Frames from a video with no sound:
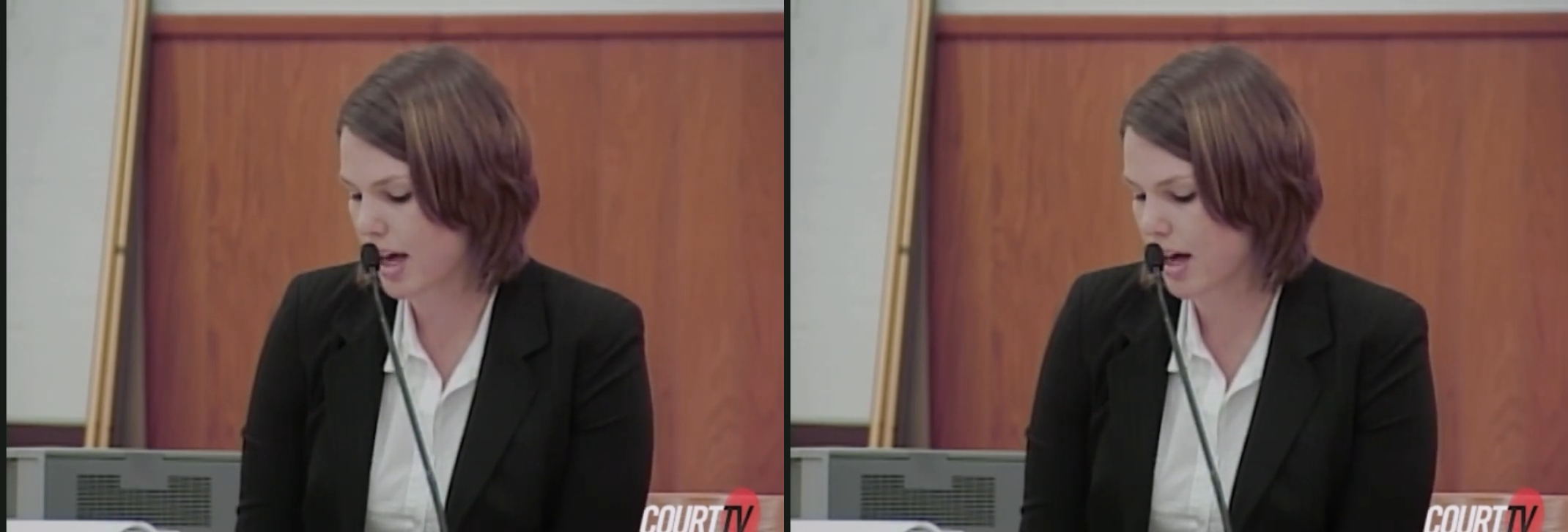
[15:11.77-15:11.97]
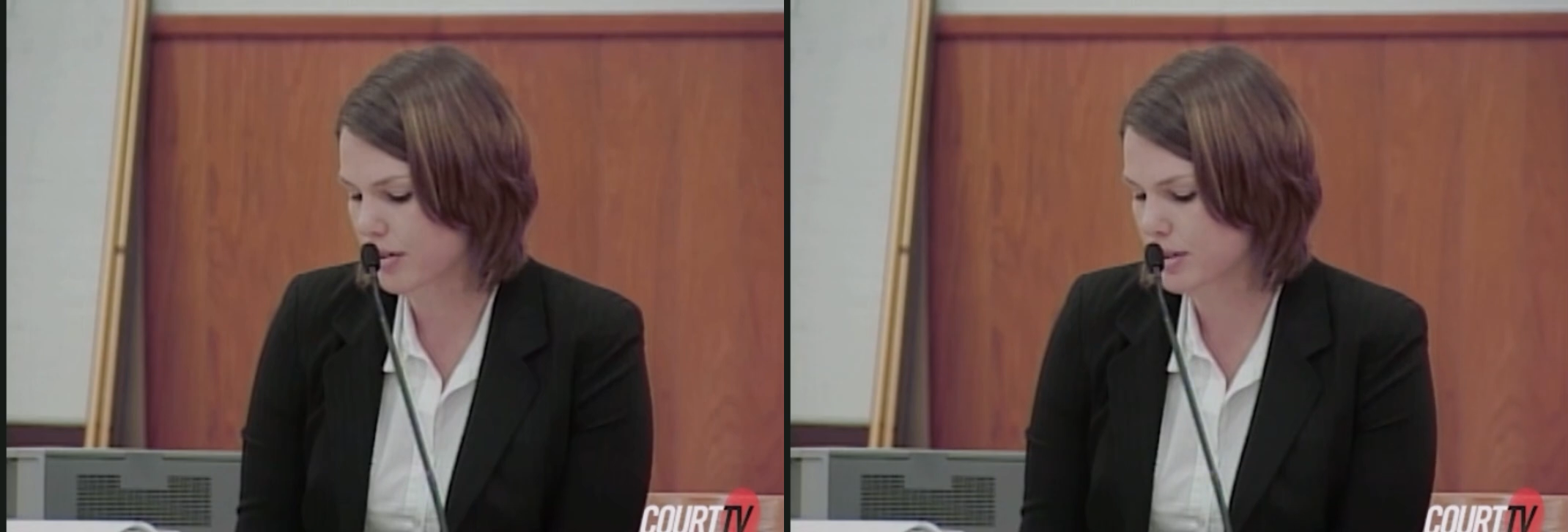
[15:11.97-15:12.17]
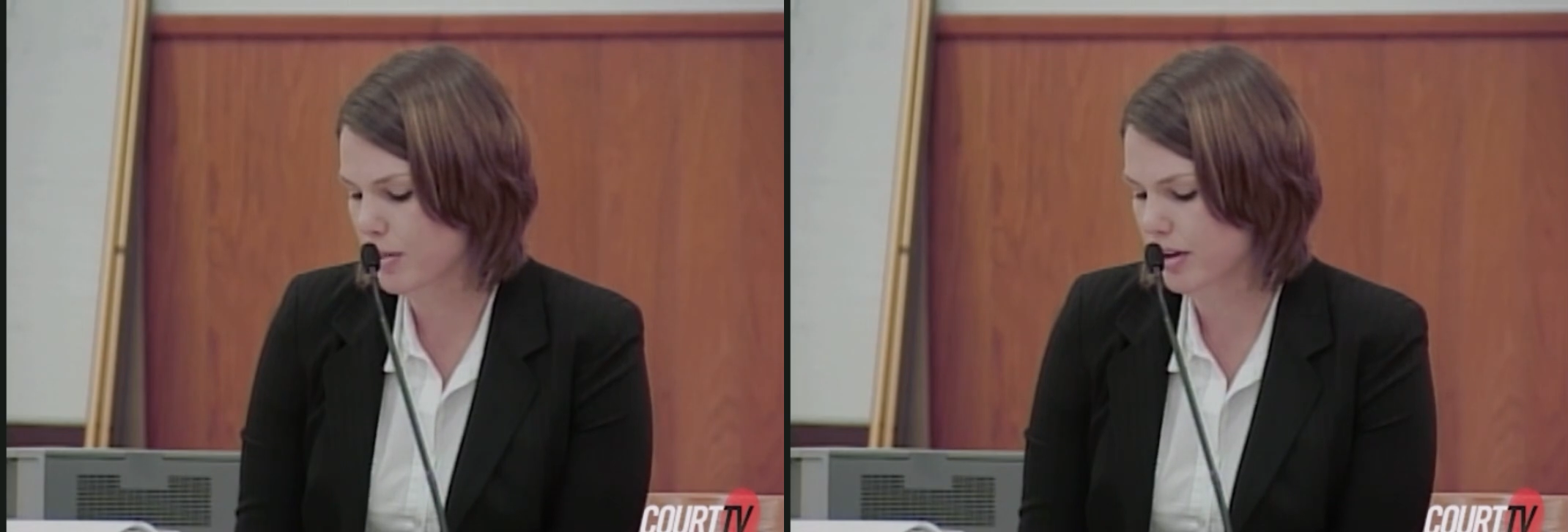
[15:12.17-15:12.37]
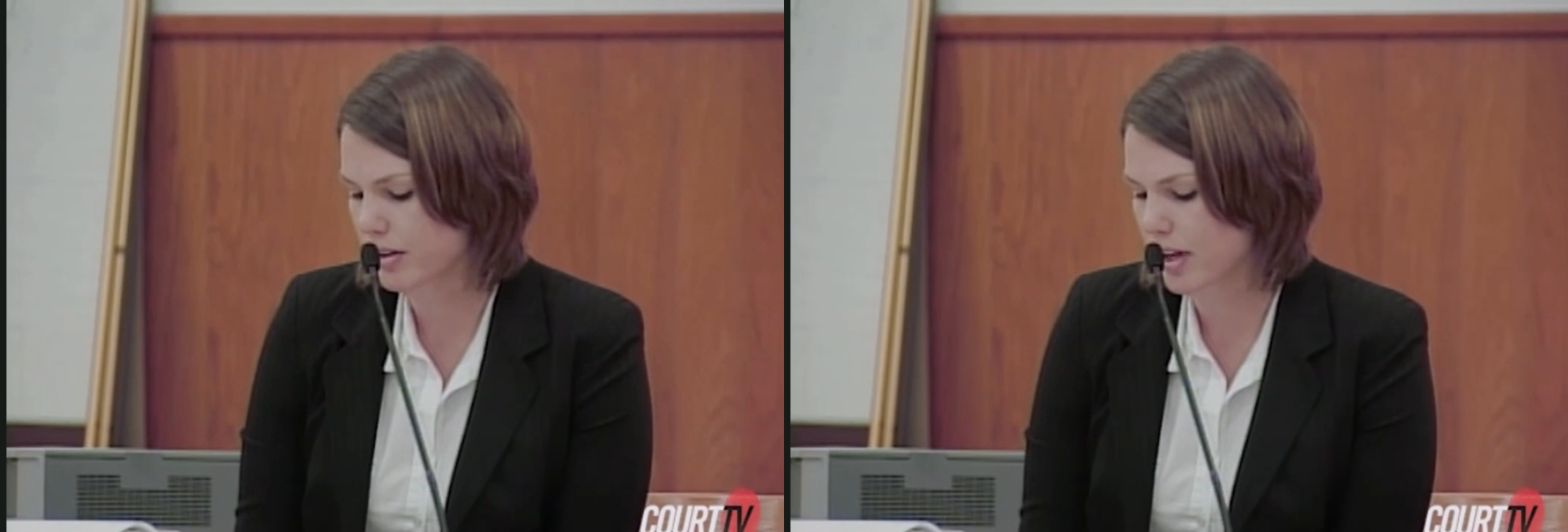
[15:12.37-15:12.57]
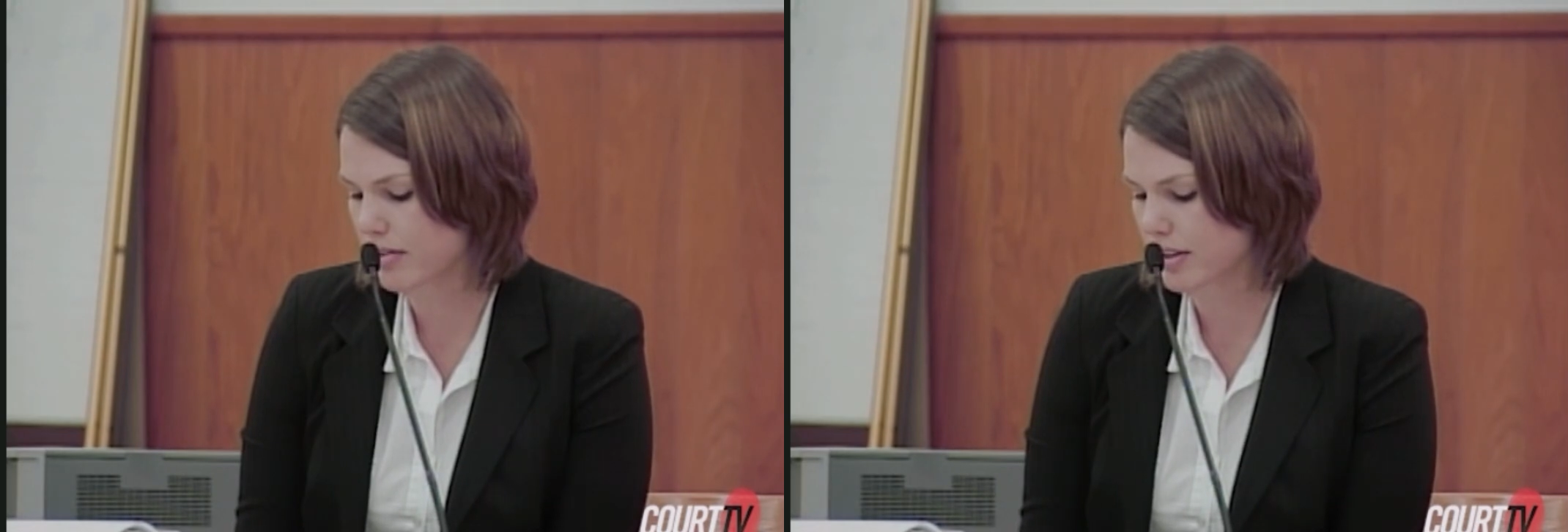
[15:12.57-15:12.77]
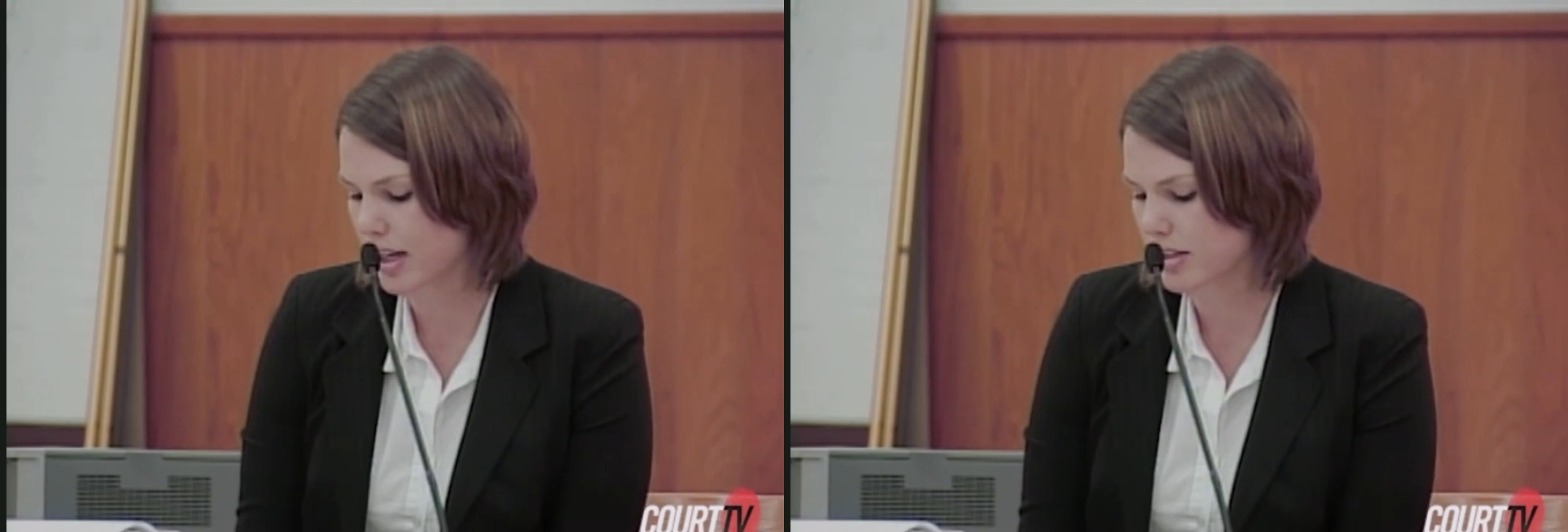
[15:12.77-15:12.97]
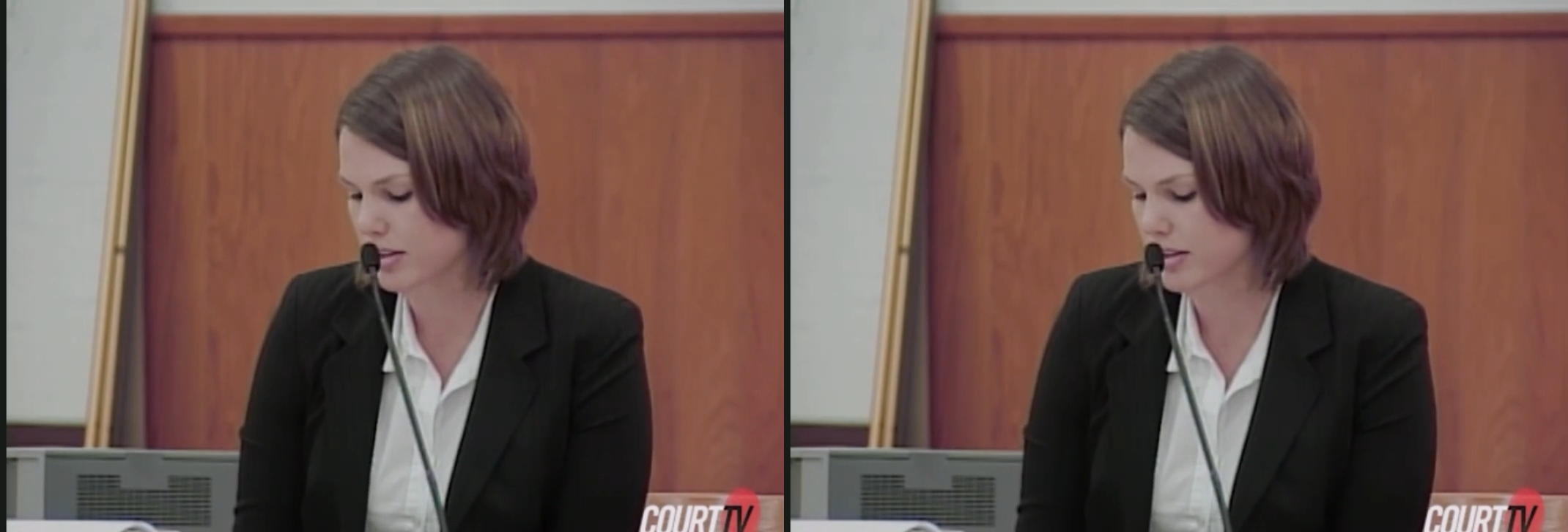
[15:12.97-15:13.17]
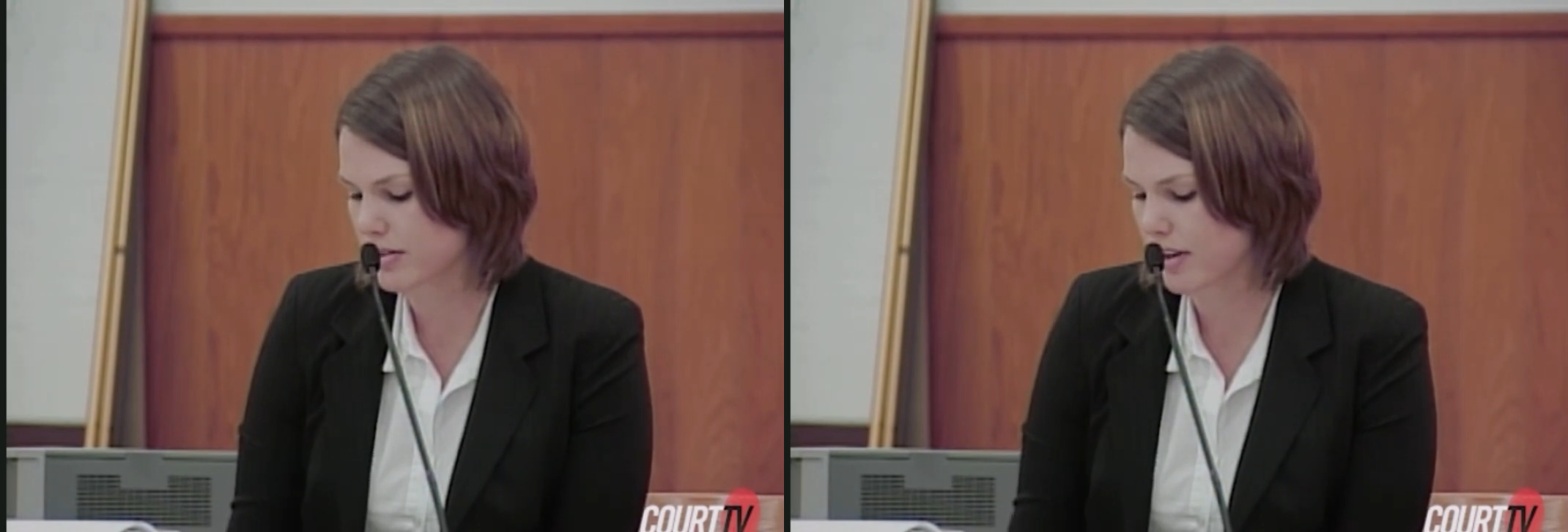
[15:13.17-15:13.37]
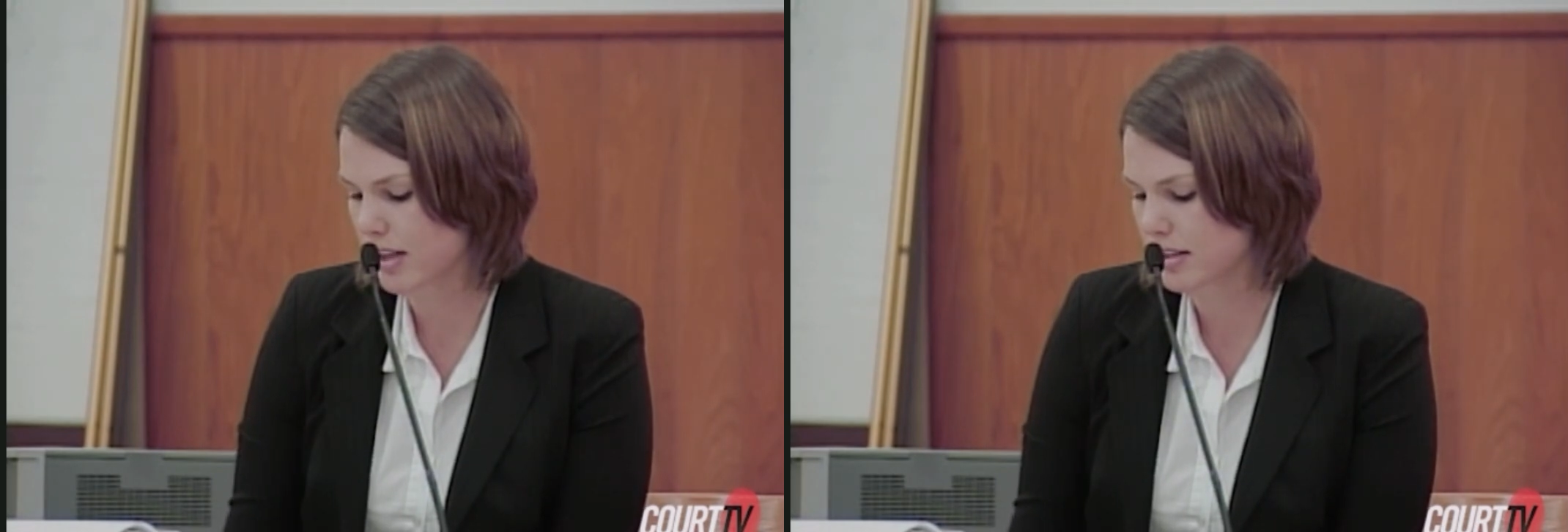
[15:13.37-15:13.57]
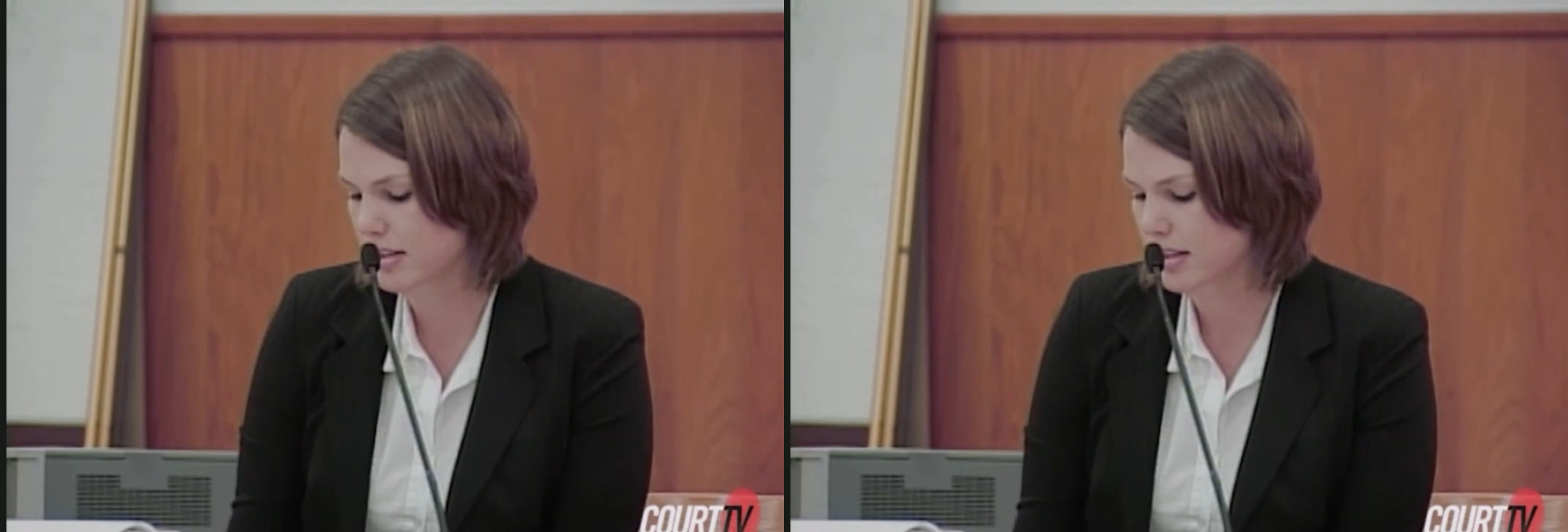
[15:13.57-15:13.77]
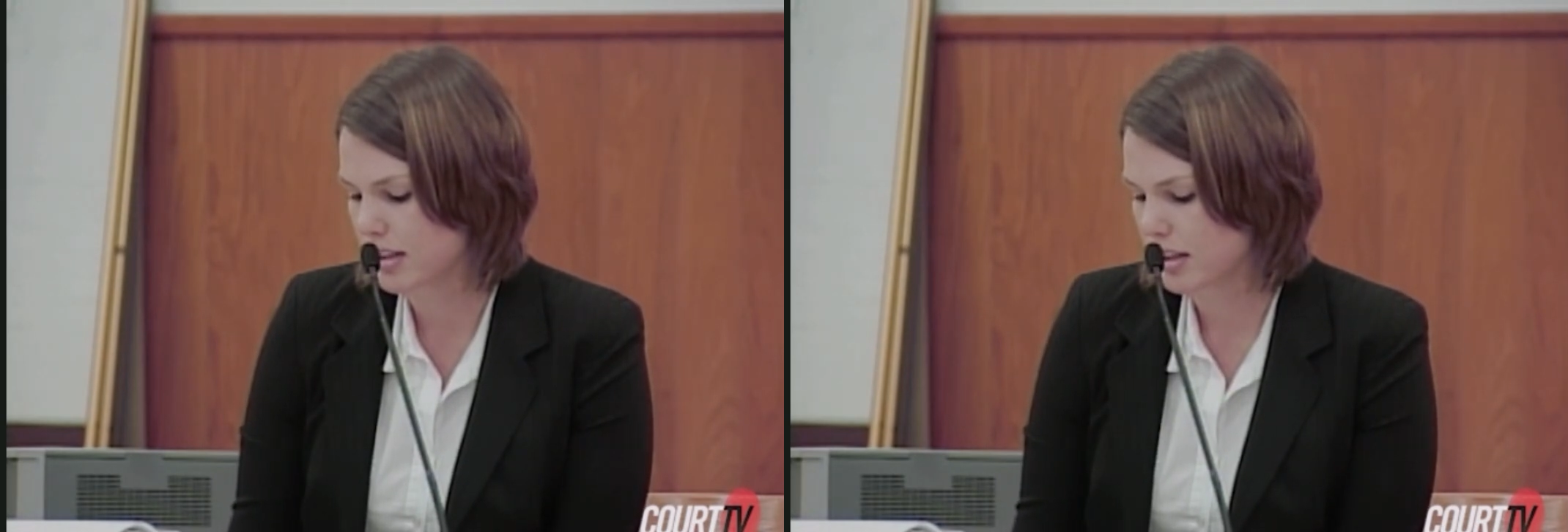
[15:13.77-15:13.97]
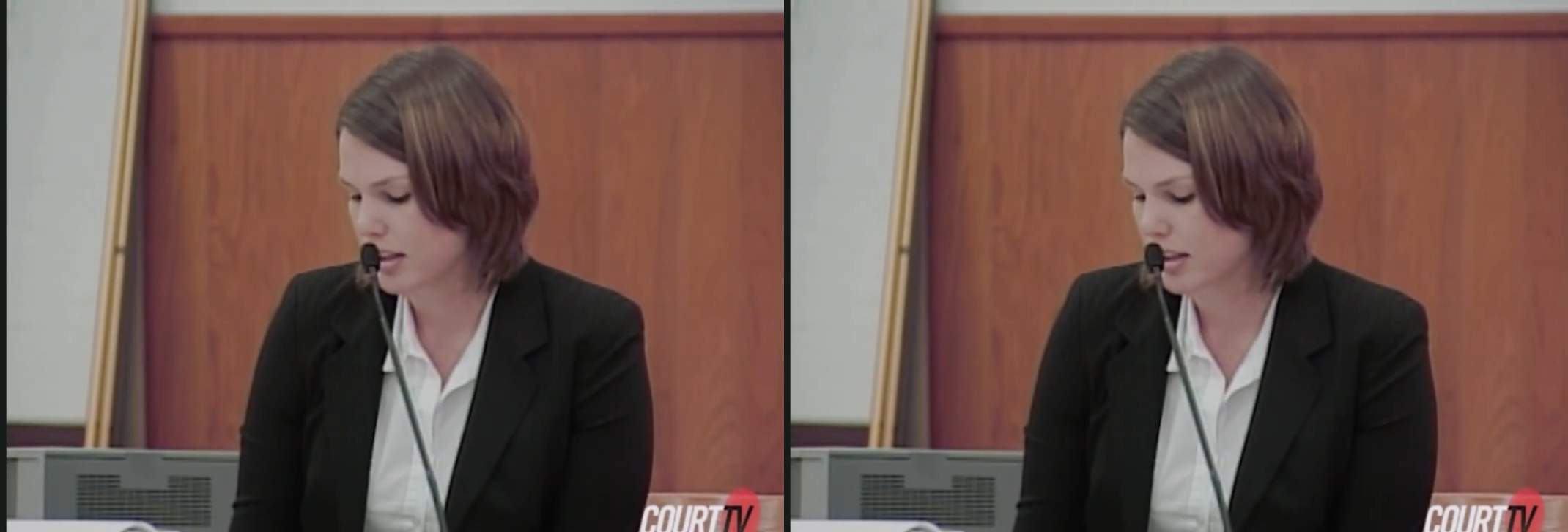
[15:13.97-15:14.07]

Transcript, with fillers: how his mother covered Adrianna's face.